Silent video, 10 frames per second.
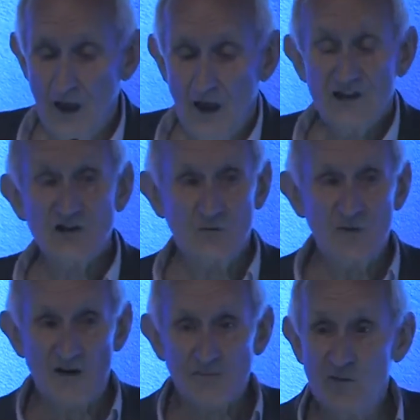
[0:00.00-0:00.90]
So,
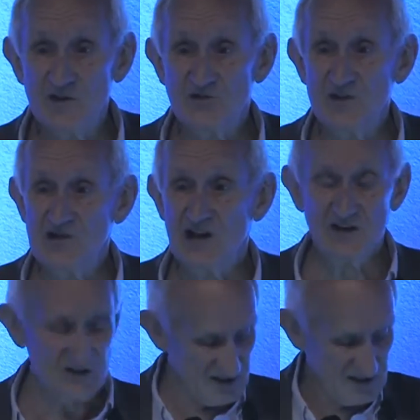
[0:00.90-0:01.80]
I've promised 3
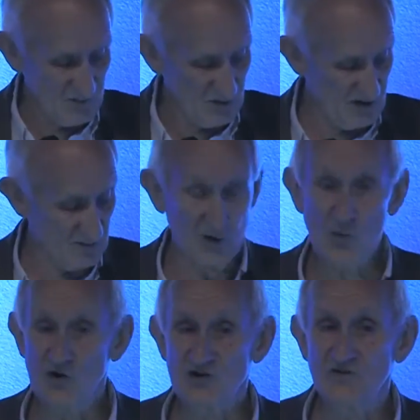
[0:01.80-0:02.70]
challenges. I'm looking at my
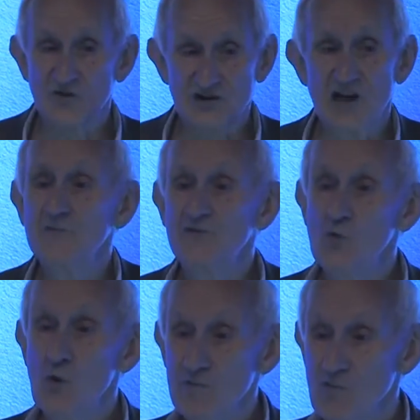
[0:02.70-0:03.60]
watch. I've got time for
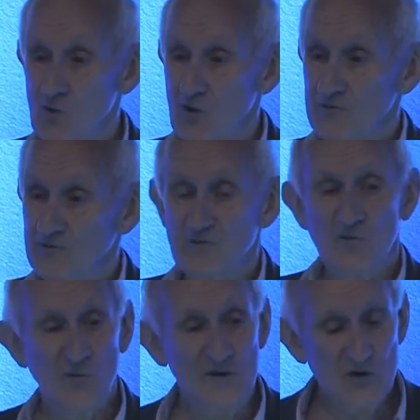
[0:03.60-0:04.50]
one more.
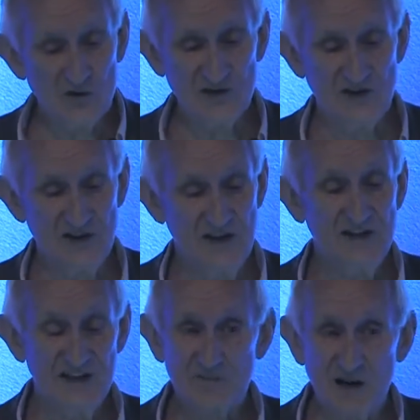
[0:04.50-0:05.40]
We've looked at the
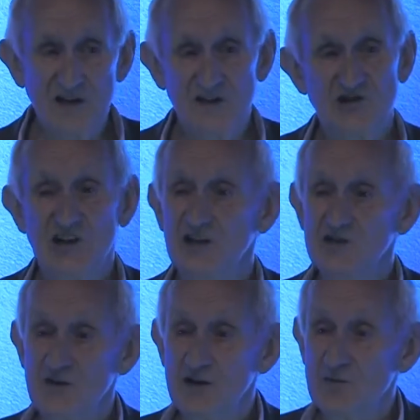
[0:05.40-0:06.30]
Spengler challenge
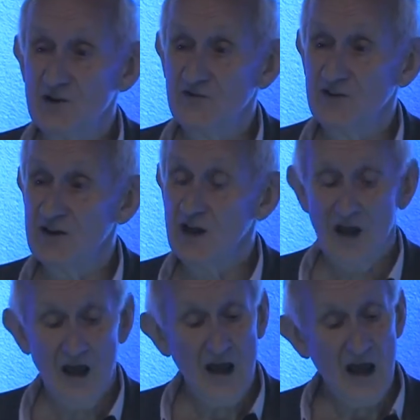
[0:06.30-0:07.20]
very briefly,
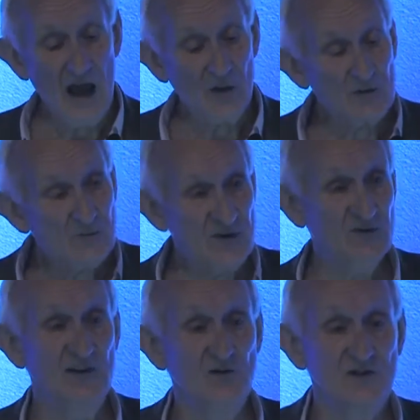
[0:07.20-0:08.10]
and we've
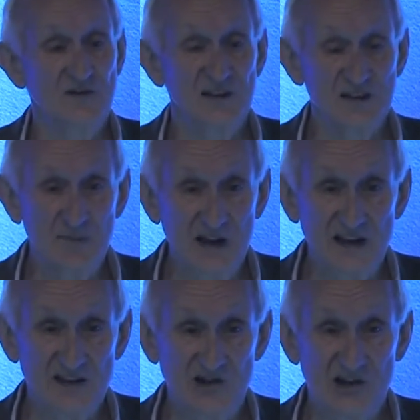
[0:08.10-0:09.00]
briefly looked at the
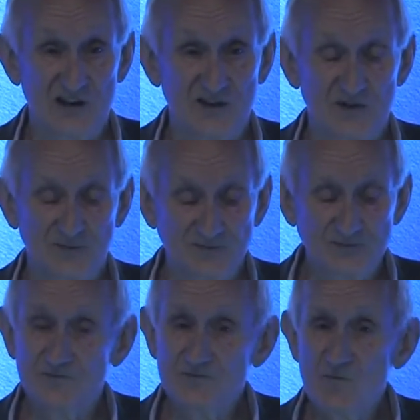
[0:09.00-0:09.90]
spaghetti challenge.
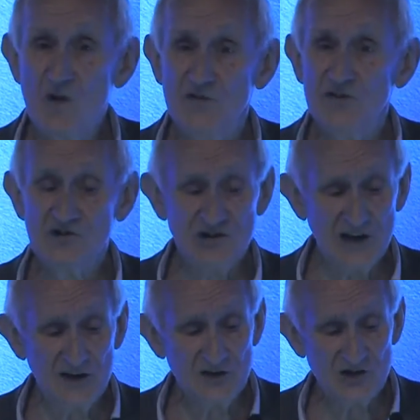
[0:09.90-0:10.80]
Third
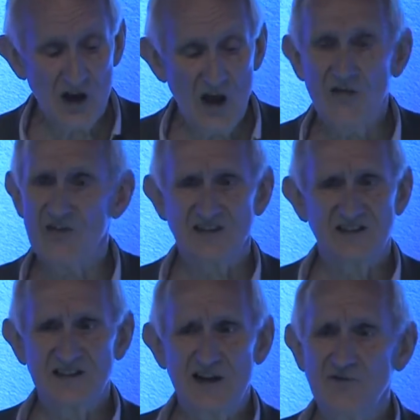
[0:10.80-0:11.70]
challenge, the
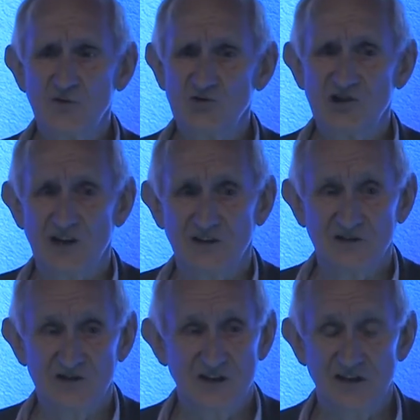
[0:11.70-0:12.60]
Sappho
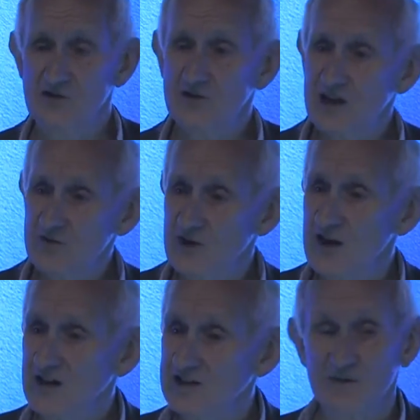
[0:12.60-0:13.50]
challenge. And you can
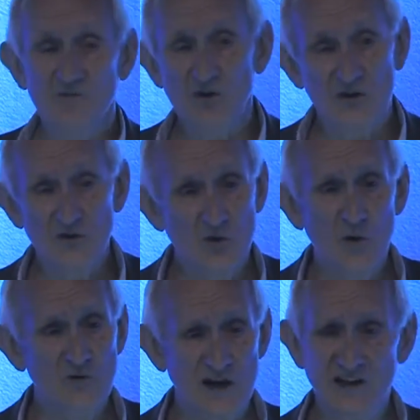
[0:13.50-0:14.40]
relax, I'm not going to
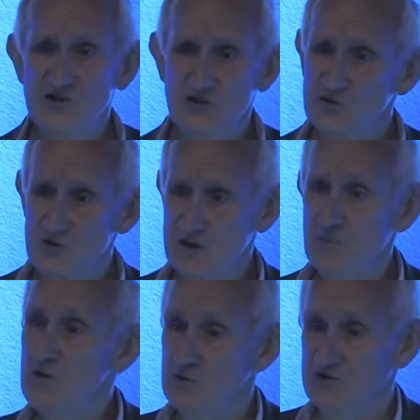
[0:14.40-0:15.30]
quote ancient Greek
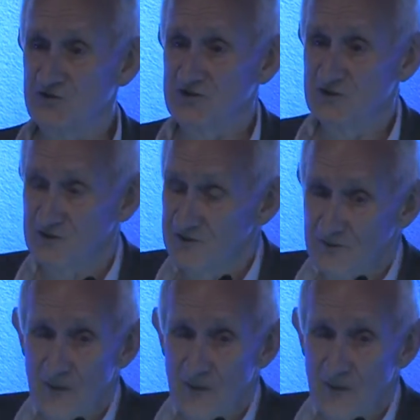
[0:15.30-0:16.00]
poetry to you.